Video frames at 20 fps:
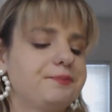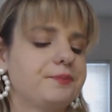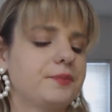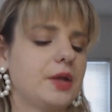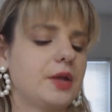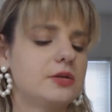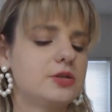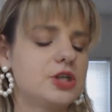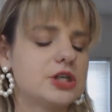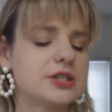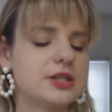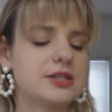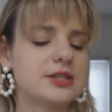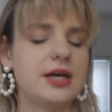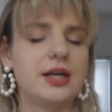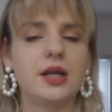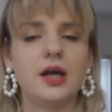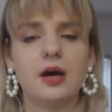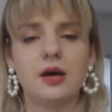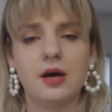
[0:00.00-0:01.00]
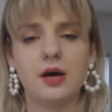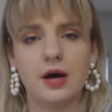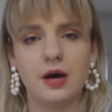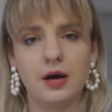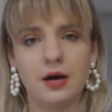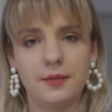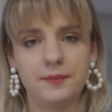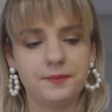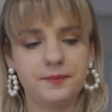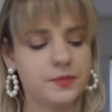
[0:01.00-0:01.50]
just as any
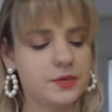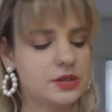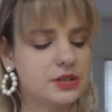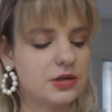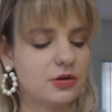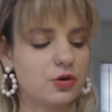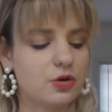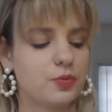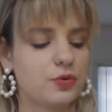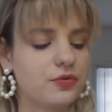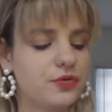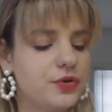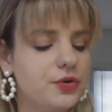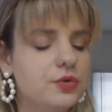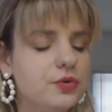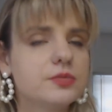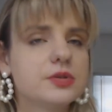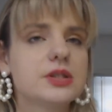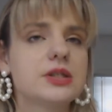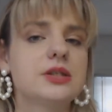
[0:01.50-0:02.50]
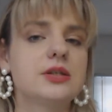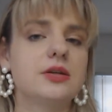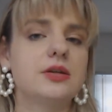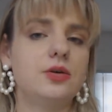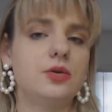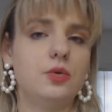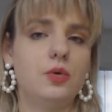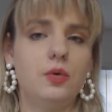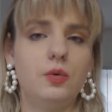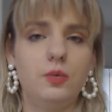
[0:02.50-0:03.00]
Zara perfumes,
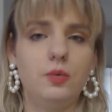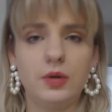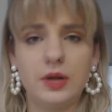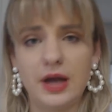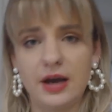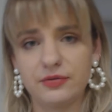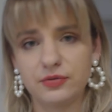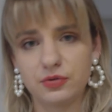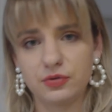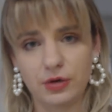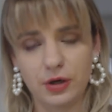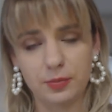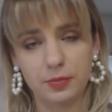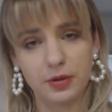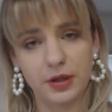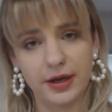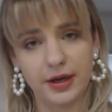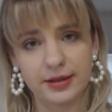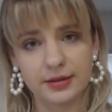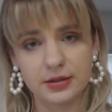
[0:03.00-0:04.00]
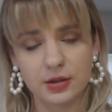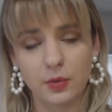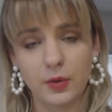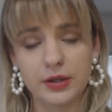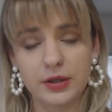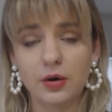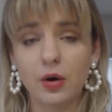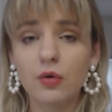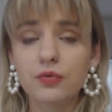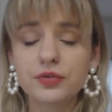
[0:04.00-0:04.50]
you will have to reapply it
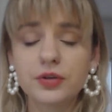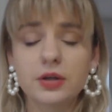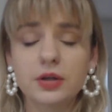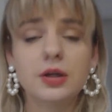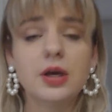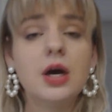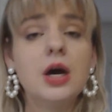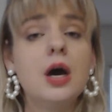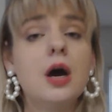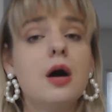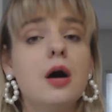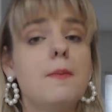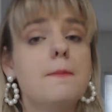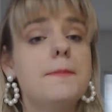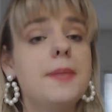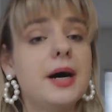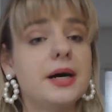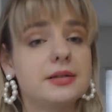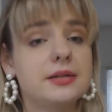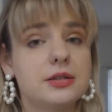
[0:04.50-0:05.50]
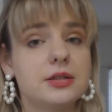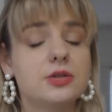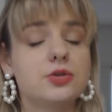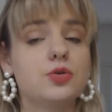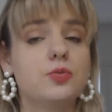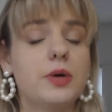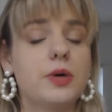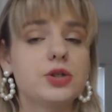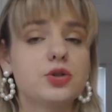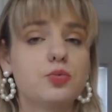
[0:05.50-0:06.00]
quite often, but to
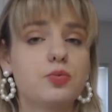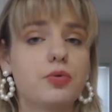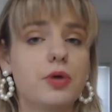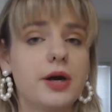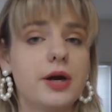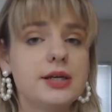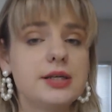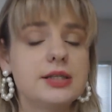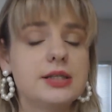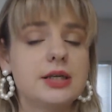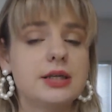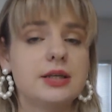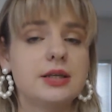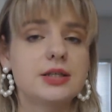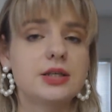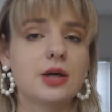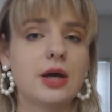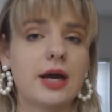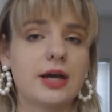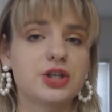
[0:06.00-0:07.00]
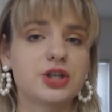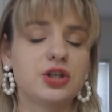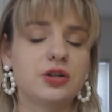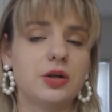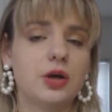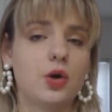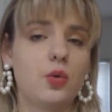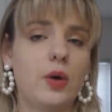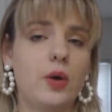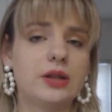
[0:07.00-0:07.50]
my surprise, it is actually
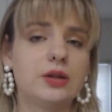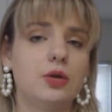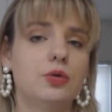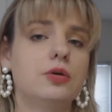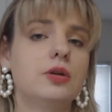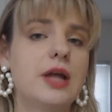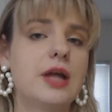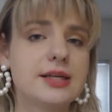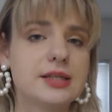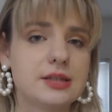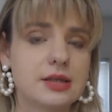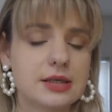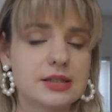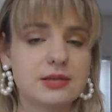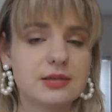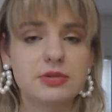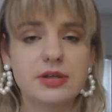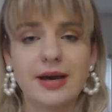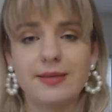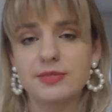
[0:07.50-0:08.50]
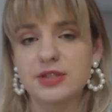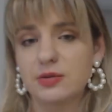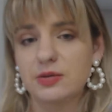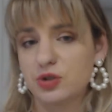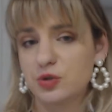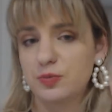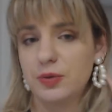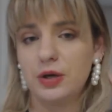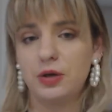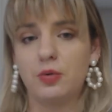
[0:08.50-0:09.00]
quite long lasting. Sometimes I would
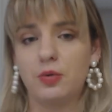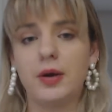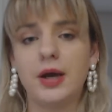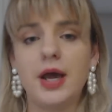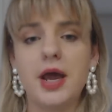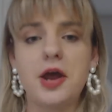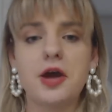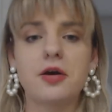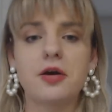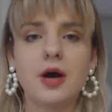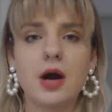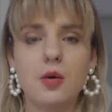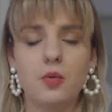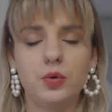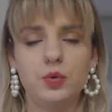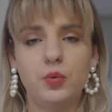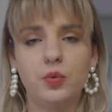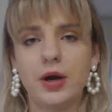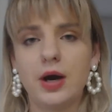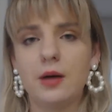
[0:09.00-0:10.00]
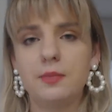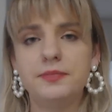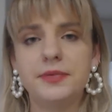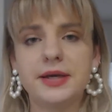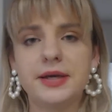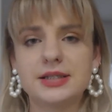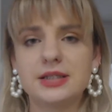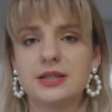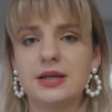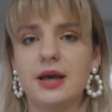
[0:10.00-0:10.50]
spray it on my hair, I would wake up
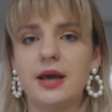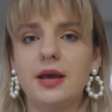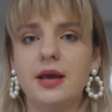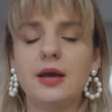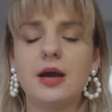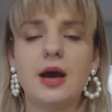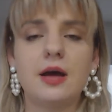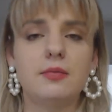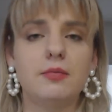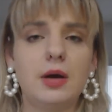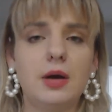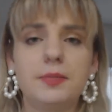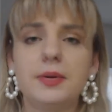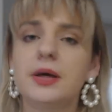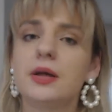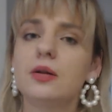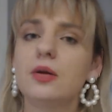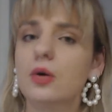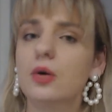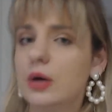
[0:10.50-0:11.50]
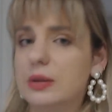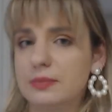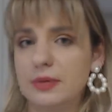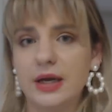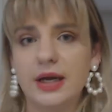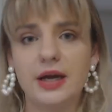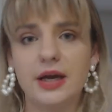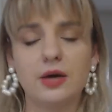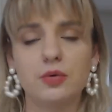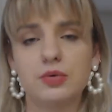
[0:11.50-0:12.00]
next day and my pillow and my
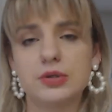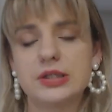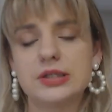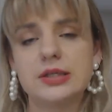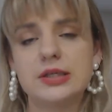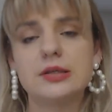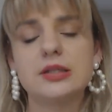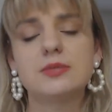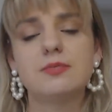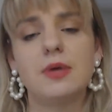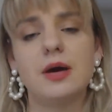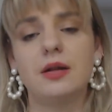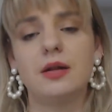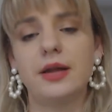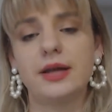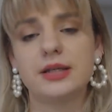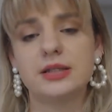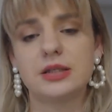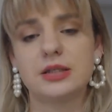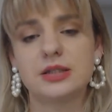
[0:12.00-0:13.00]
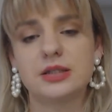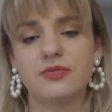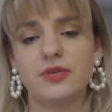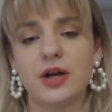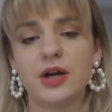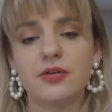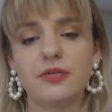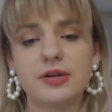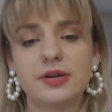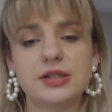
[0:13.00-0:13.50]
hair would still smell like this
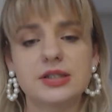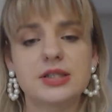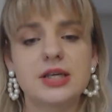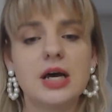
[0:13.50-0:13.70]
fragrance.